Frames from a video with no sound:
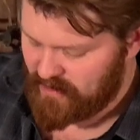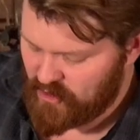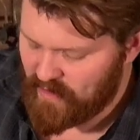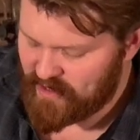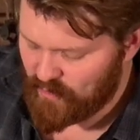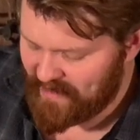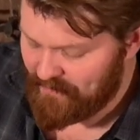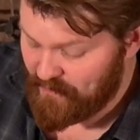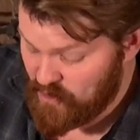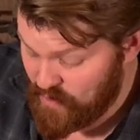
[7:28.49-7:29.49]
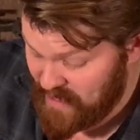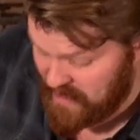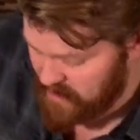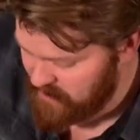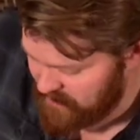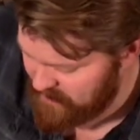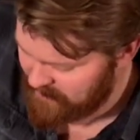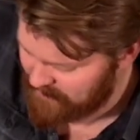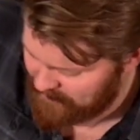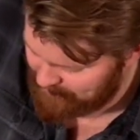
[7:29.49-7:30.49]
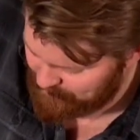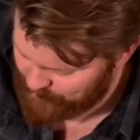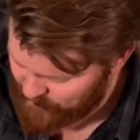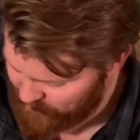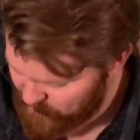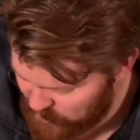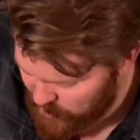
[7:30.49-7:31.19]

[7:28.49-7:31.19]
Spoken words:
stress relief you need. A few